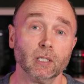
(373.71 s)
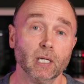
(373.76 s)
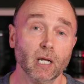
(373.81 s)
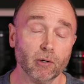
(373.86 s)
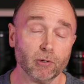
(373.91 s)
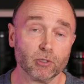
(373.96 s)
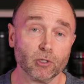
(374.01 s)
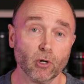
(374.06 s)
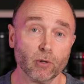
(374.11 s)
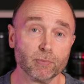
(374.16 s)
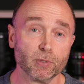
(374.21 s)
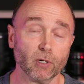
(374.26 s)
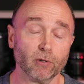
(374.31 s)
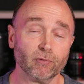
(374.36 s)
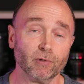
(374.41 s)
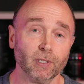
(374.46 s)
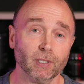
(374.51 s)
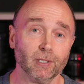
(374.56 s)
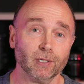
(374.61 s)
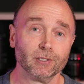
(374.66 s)
Now, in terms
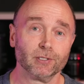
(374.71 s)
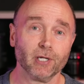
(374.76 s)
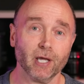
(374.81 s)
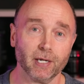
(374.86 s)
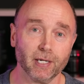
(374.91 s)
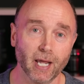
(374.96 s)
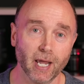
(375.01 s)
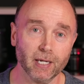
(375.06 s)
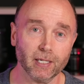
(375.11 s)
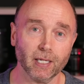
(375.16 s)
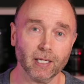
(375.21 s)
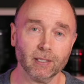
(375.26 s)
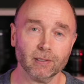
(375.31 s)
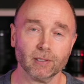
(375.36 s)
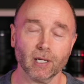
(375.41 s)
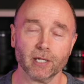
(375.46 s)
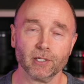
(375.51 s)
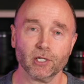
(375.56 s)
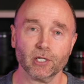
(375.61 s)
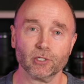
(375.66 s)
of 1080,
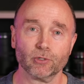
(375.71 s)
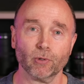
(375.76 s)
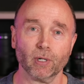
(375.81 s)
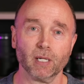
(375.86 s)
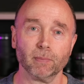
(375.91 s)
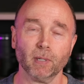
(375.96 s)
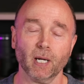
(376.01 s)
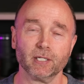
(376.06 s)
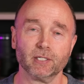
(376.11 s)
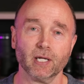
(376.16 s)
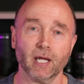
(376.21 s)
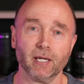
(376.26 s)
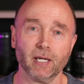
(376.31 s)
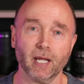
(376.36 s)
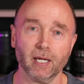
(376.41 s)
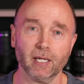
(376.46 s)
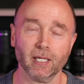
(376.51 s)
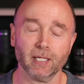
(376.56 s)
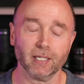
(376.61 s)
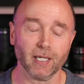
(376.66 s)
1920 by
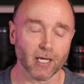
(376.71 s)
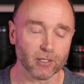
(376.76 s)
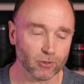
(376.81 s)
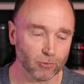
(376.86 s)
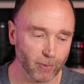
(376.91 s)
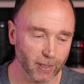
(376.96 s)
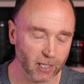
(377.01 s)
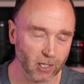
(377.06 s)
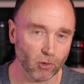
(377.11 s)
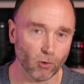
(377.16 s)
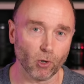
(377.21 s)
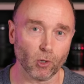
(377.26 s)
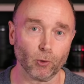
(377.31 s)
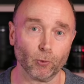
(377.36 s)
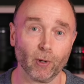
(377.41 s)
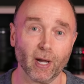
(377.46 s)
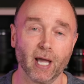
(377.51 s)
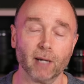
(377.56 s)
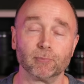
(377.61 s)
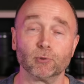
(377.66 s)
1080, yes, we can go all the
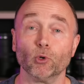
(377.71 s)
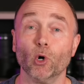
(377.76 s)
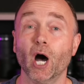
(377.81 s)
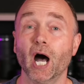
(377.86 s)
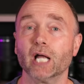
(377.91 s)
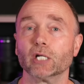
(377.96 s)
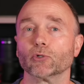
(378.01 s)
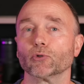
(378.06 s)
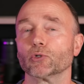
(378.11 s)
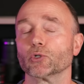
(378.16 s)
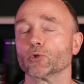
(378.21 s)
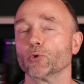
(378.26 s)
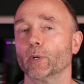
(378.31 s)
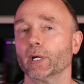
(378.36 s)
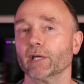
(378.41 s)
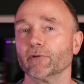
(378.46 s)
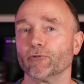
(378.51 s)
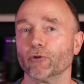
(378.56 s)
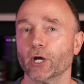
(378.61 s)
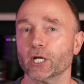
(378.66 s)
way up to
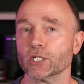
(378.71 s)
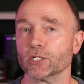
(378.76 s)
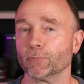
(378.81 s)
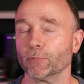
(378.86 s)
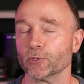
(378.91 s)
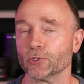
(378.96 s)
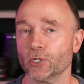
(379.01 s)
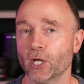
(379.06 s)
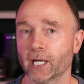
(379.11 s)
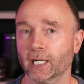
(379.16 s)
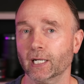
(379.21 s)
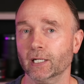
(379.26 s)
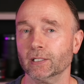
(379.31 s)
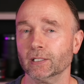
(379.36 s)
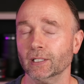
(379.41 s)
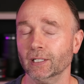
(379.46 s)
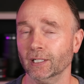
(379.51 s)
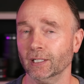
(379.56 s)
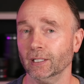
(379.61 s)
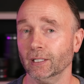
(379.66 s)
120 frames per second,
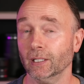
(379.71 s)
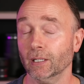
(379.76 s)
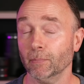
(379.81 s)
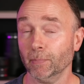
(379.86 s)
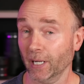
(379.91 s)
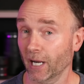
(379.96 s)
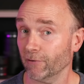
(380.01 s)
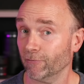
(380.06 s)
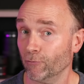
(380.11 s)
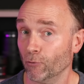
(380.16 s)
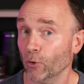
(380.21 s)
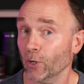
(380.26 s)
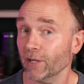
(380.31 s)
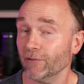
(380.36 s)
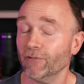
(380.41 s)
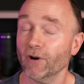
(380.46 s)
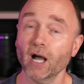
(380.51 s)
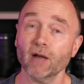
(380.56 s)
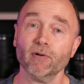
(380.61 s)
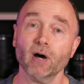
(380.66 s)
but at
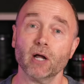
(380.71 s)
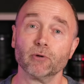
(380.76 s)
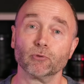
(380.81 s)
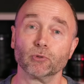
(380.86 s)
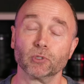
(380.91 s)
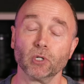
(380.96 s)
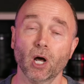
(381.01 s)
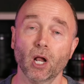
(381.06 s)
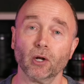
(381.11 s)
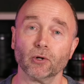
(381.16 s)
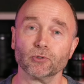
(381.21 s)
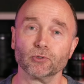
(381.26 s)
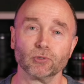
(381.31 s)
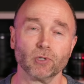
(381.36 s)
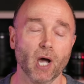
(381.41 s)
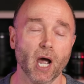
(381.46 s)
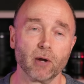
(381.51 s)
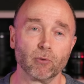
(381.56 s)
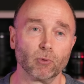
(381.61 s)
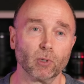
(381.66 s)
$4,500,
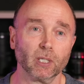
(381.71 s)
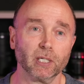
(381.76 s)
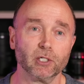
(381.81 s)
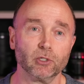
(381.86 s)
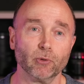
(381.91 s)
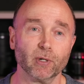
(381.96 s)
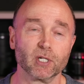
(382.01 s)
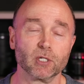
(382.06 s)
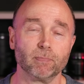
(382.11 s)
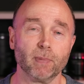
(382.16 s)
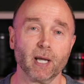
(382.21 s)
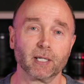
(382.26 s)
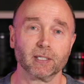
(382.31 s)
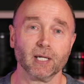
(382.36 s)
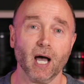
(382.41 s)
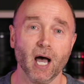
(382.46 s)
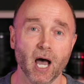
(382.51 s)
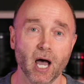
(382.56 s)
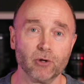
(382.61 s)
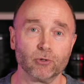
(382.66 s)
I really do expect
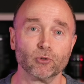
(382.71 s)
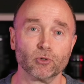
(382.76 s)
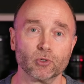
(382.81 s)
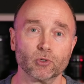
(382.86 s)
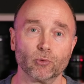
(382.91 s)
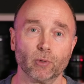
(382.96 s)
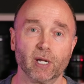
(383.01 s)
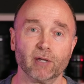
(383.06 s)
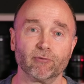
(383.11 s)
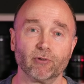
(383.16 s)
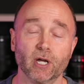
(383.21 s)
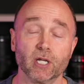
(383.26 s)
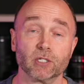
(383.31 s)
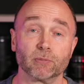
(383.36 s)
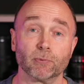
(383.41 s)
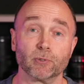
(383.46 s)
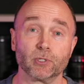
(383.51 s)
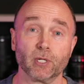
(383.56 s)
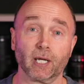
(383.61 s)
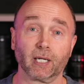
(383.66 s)
120 frames
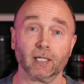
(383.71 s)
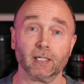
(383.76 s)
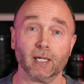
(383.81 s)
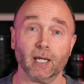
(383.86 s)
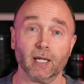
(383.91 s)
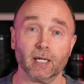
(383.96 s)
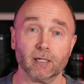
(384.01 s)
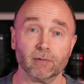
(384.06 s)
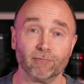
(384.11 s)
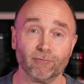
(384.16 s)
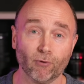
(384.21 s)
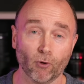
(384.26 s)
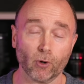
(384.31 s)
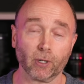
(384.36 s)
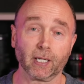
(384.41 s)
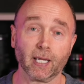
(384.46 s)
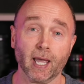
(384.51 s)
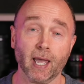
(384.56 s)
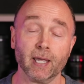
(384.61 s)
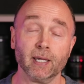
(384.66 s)
per second in
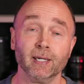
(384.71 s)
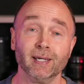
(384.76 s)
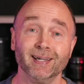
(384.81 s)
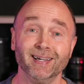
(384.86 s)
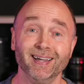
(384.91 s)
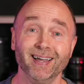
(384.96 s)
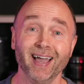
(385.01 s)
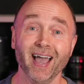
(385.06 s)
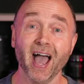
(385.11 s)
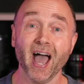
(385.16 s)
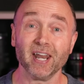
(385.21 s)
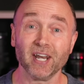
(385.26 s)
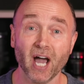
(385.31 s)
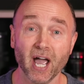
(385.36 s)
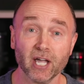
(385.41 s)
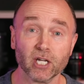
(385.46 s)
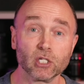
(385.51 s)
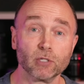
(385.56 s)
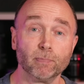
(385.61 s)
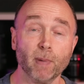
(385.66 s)
4K, and
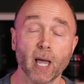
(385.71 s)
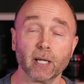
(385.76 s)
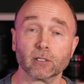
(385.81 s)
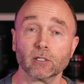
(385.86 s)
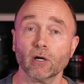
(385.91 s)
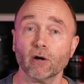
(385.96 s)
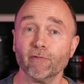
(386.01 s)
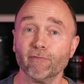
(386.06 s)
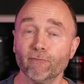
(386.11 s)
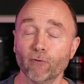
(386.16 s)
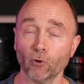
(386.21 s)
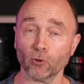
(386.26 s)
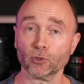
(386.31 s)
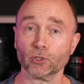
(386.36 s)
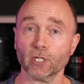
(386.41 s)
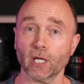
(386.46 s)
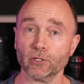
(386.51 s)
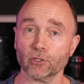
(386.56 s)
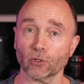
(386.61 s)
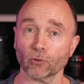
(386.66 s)
I expect full
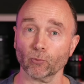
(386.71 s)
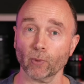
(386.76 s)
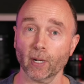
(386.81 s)
sensor